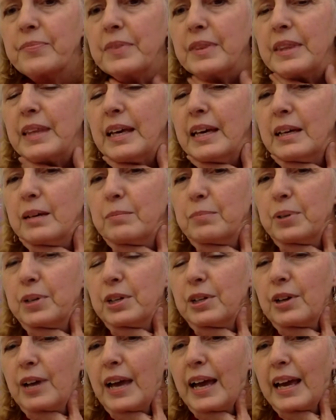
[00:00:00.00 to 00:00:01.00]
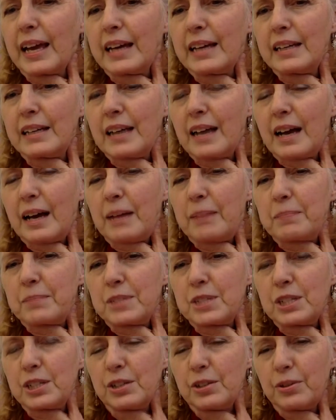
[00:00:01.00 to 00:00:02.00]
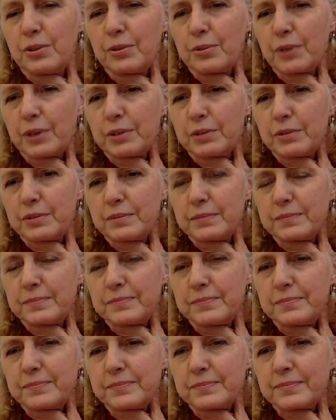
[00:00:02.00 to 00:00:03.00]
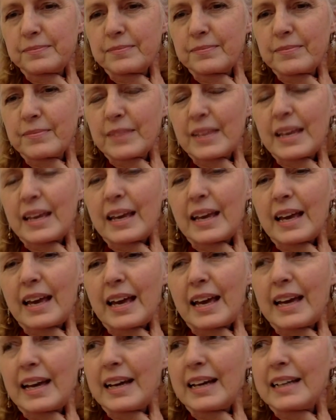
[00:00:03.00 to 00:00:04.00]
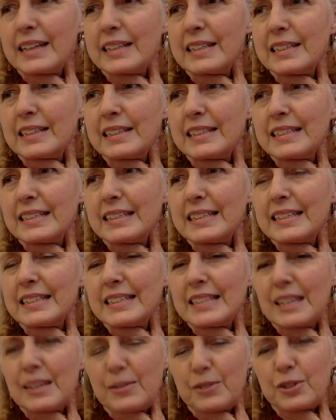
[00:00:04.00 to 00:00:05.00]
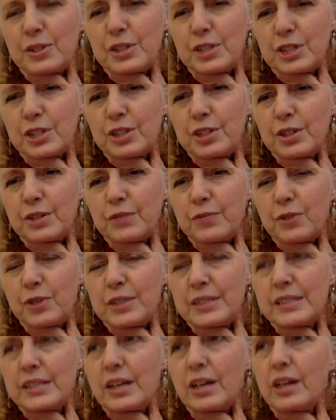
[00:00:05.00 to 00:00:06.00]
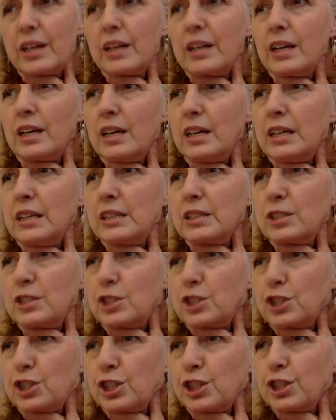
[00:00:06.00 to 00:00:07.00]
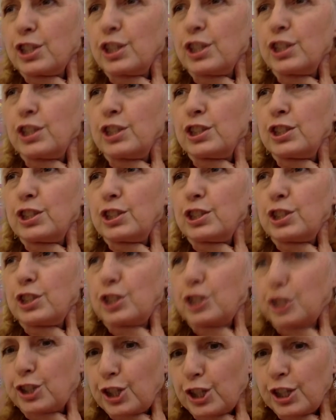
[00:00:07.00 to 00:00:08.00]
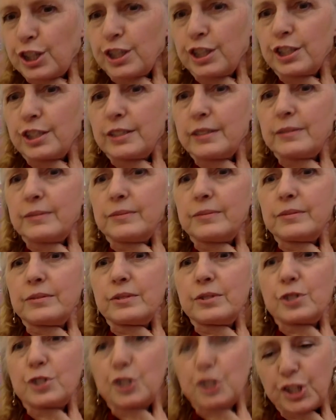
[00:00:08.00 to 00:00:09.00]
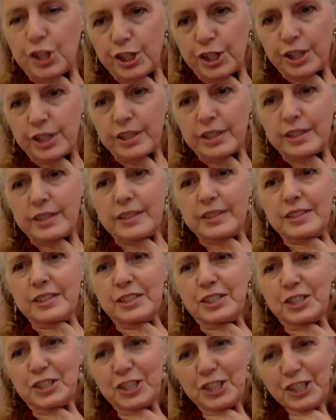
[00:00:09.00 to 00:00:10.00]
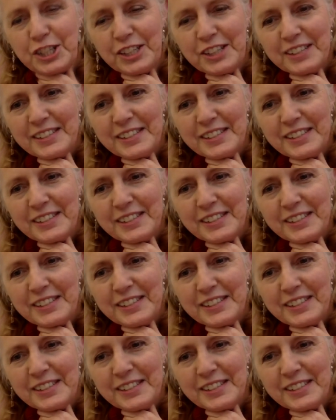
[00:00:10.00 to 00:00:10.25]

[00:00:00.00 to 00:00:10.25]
Then put your hand up to your throat and see if you can turn your voice on. Ch, j, j, j.